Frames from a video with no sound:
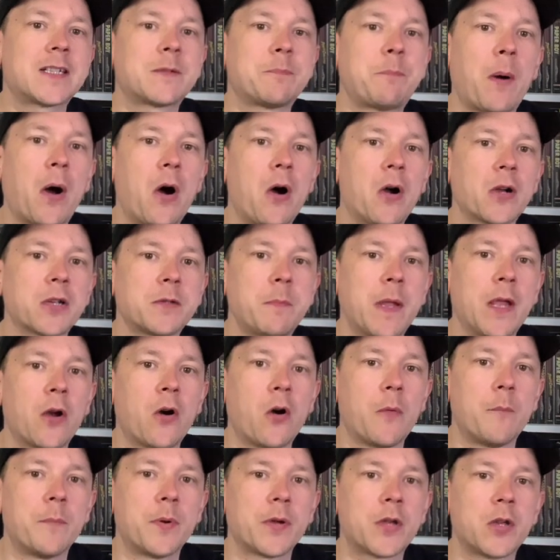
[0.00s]
sparked me
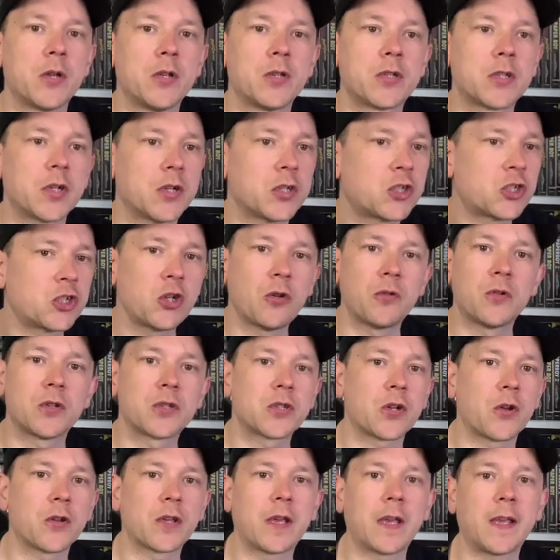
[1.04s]
on because as soon
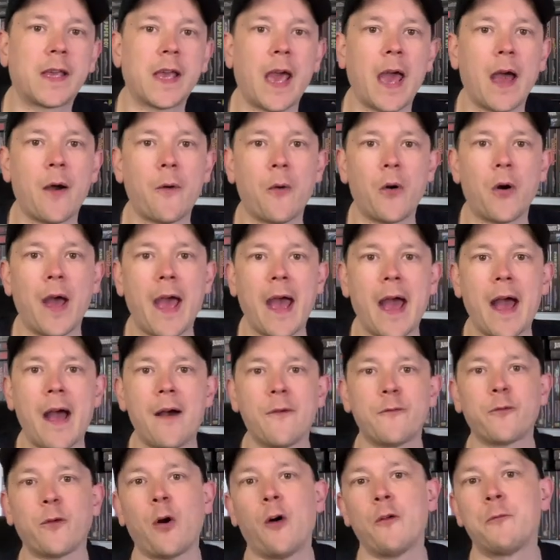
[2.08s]
as I could get out, I
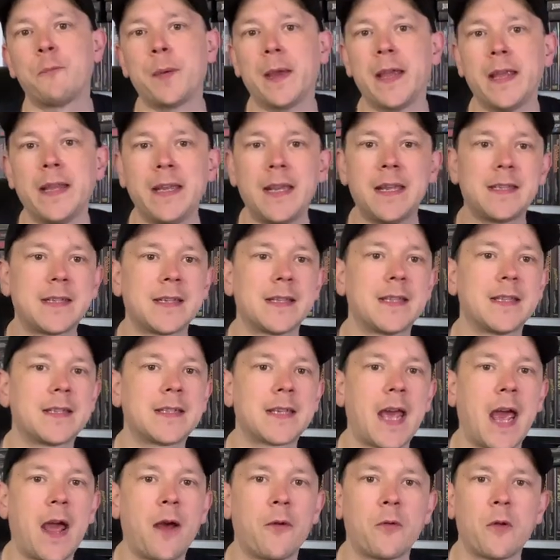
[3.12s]
have. I've been into the
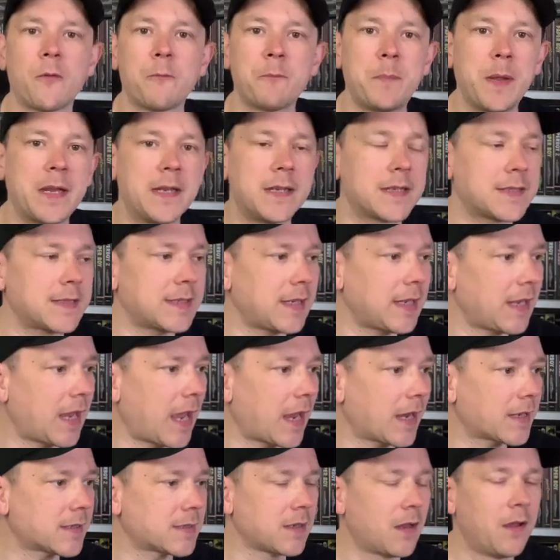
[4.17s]
town, I've been to
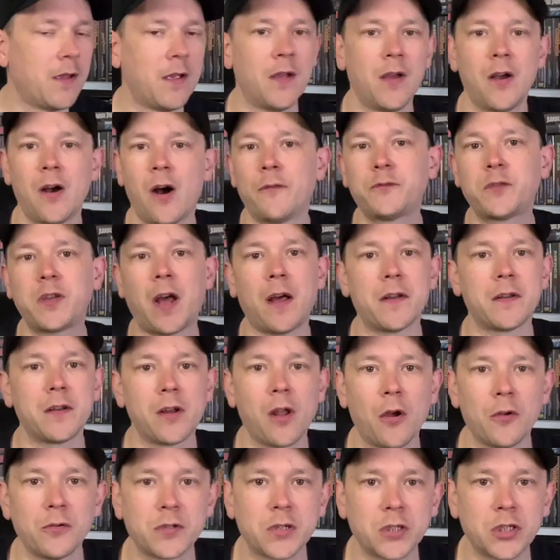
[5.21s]
CEX, I've done
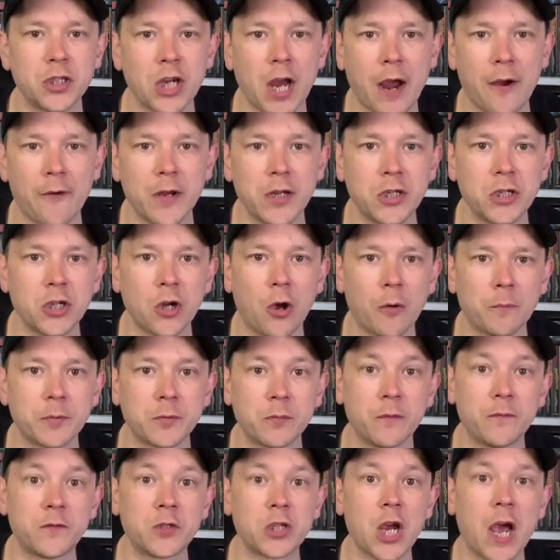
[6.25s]
loads of charity shops
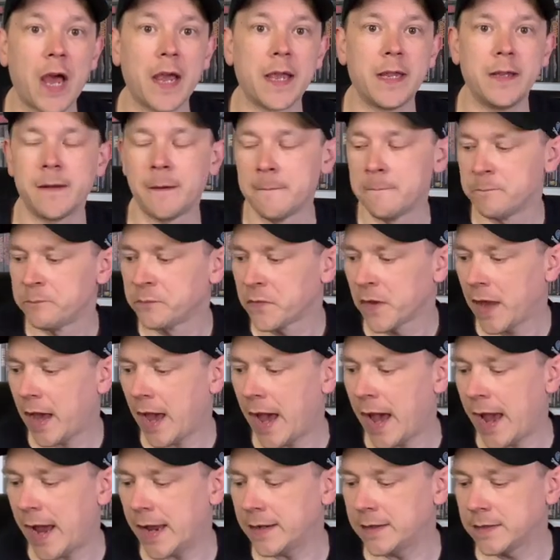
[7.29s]
with Jade,
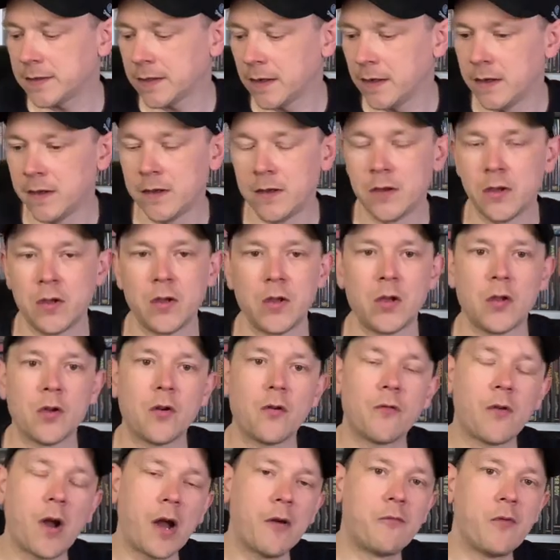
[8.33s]
and
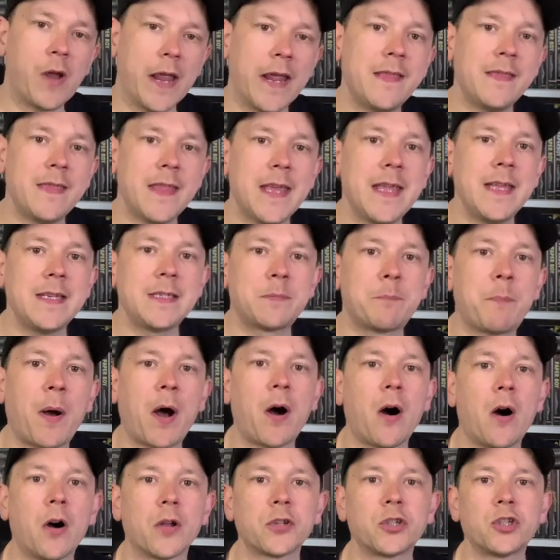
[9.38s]
uh, in these
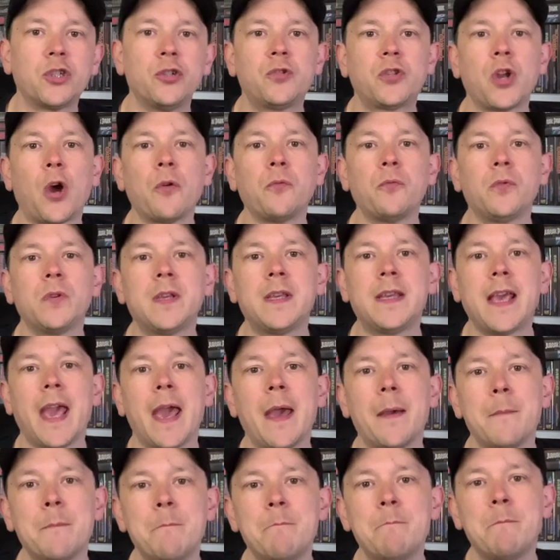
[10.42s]
parts, you don't
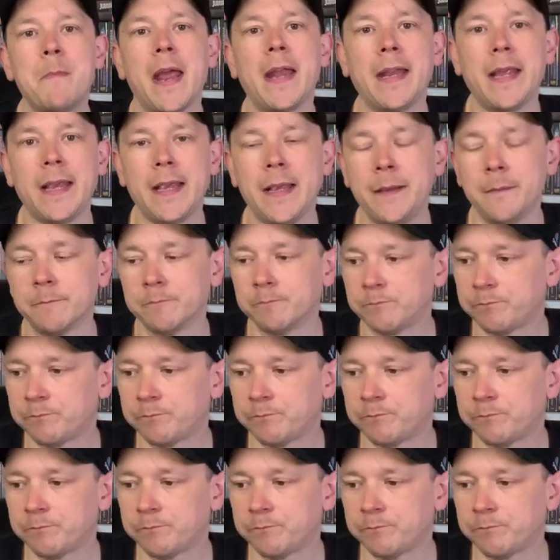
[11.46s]
get many